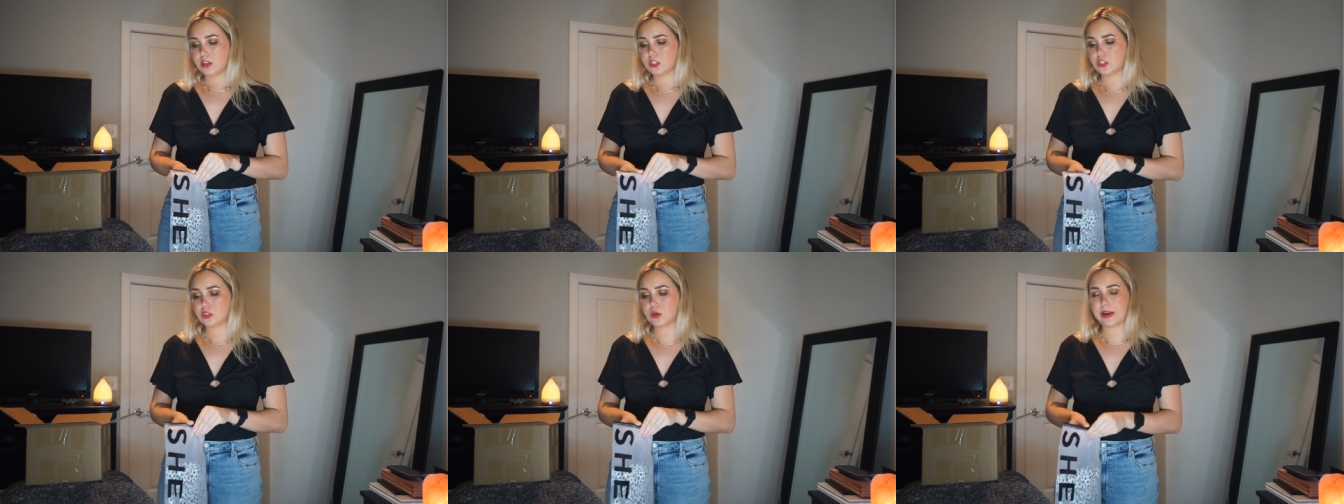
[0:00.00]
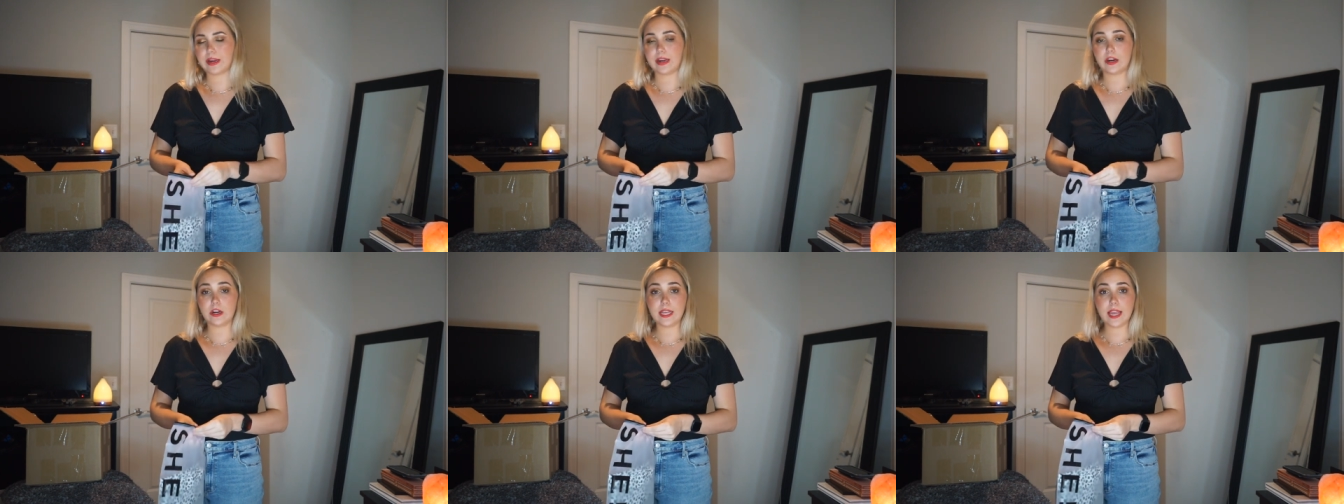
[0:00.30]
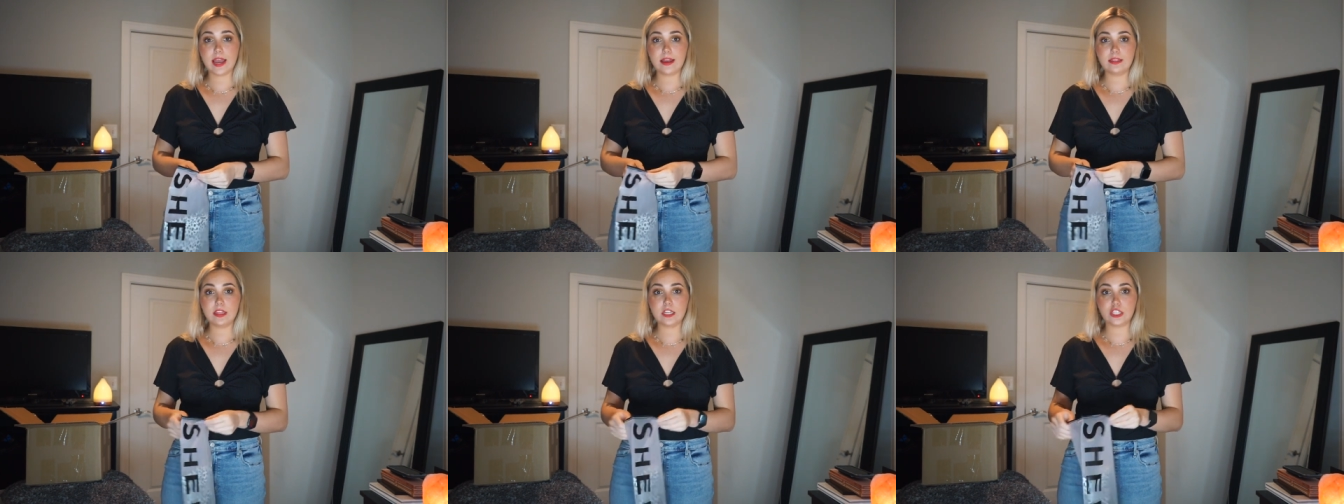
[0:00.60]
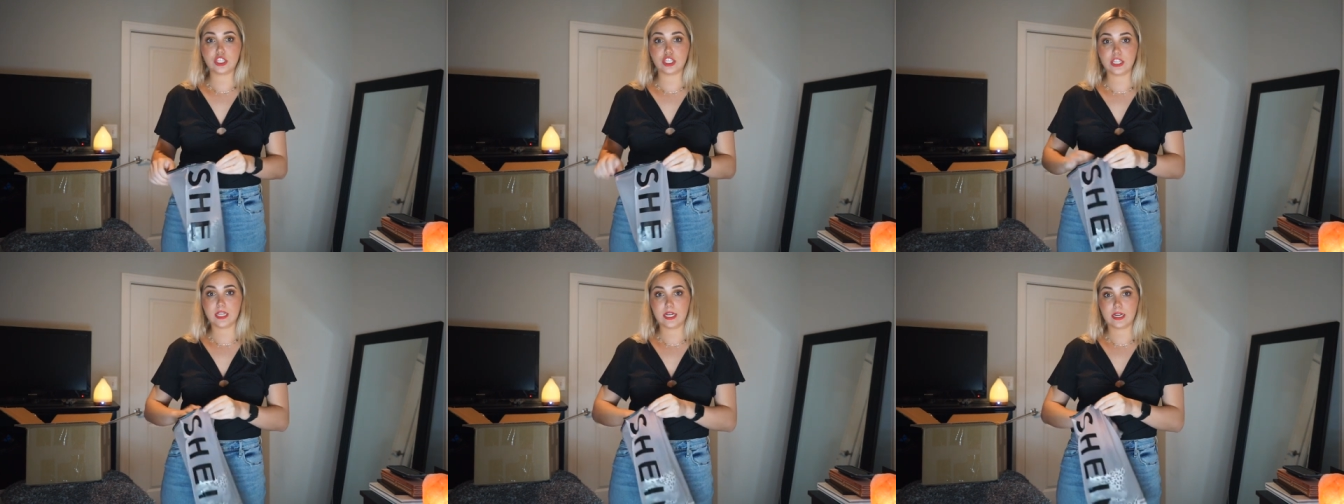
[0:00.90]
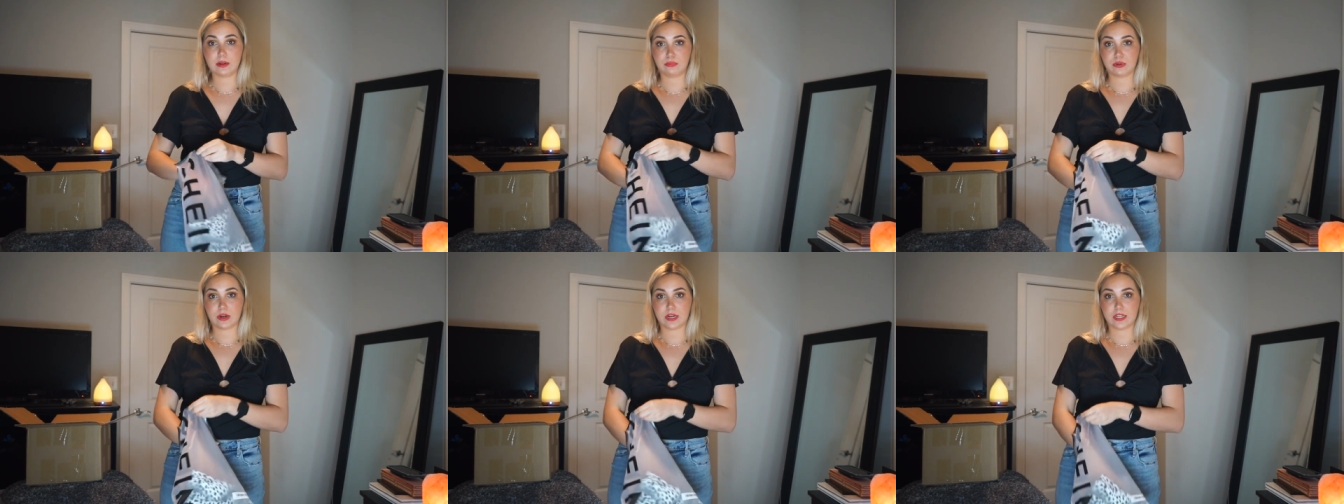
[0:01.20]
So I already have the
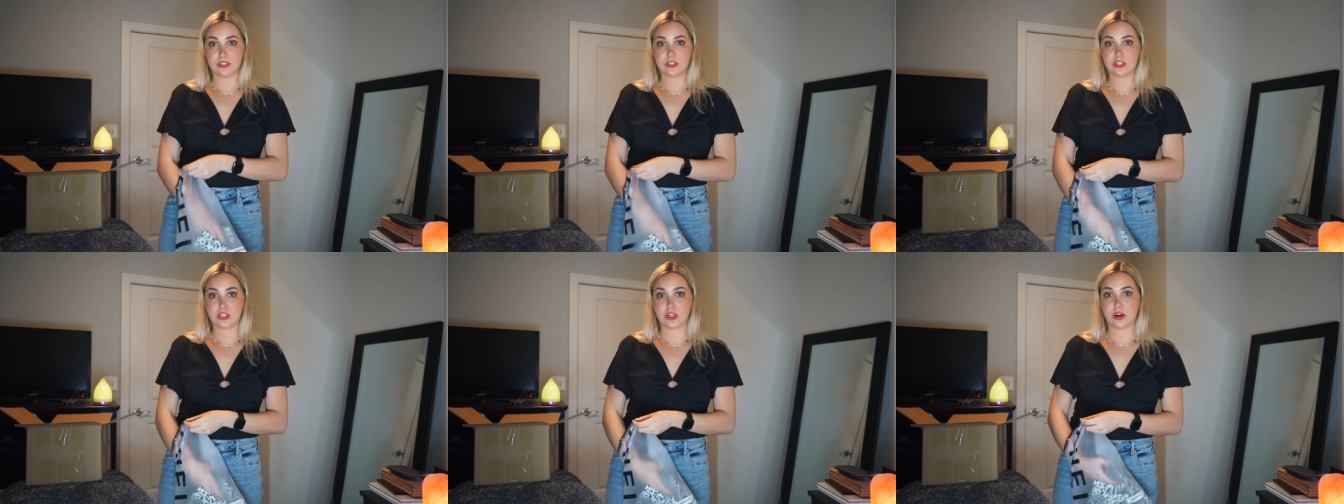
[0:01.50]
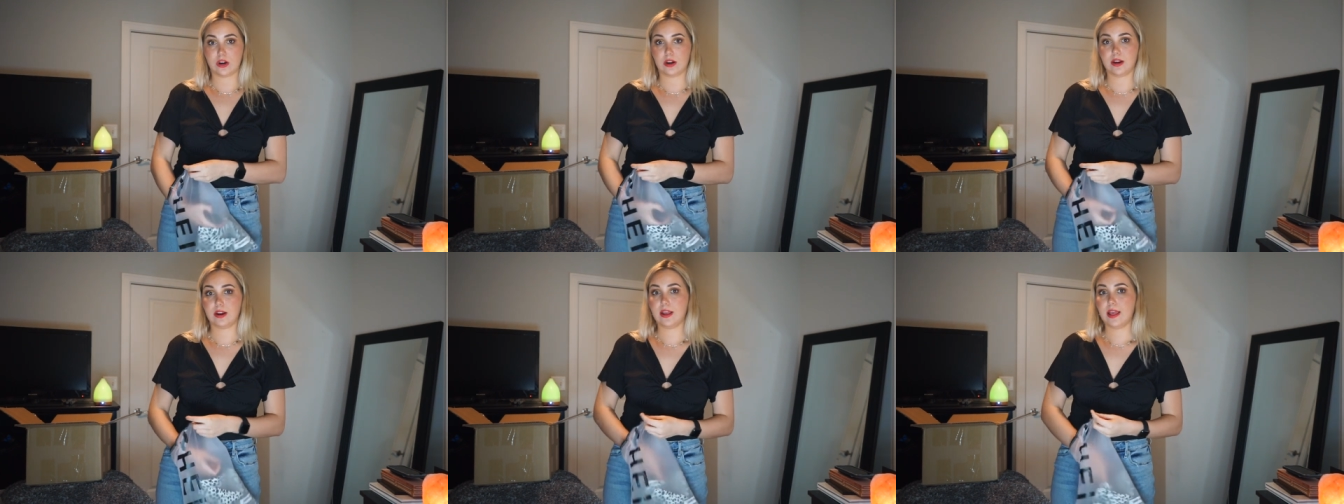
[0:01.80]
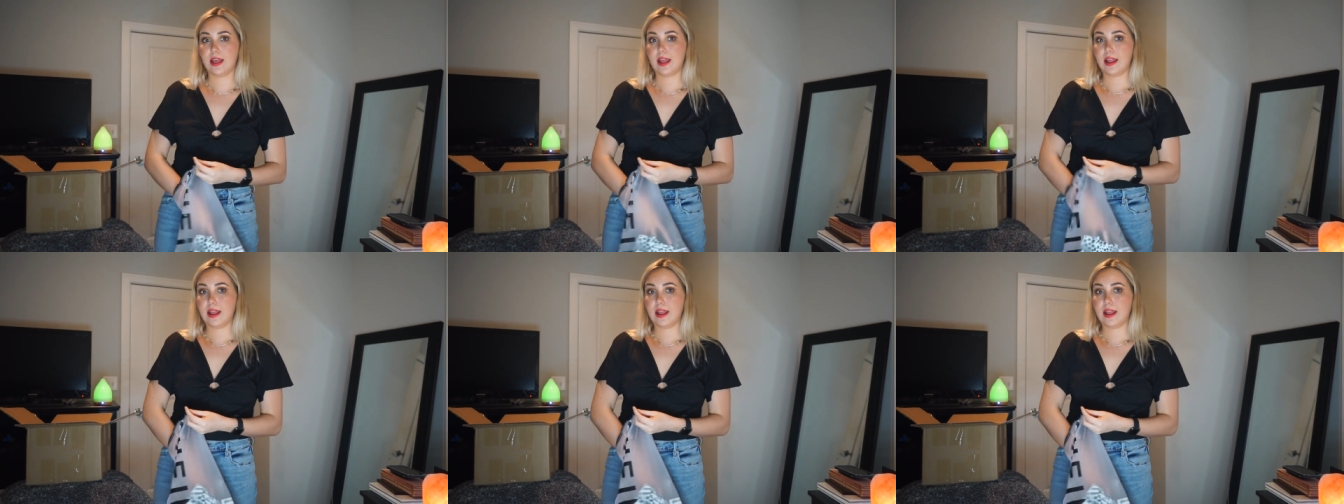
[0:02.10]
cheetah printed skirt,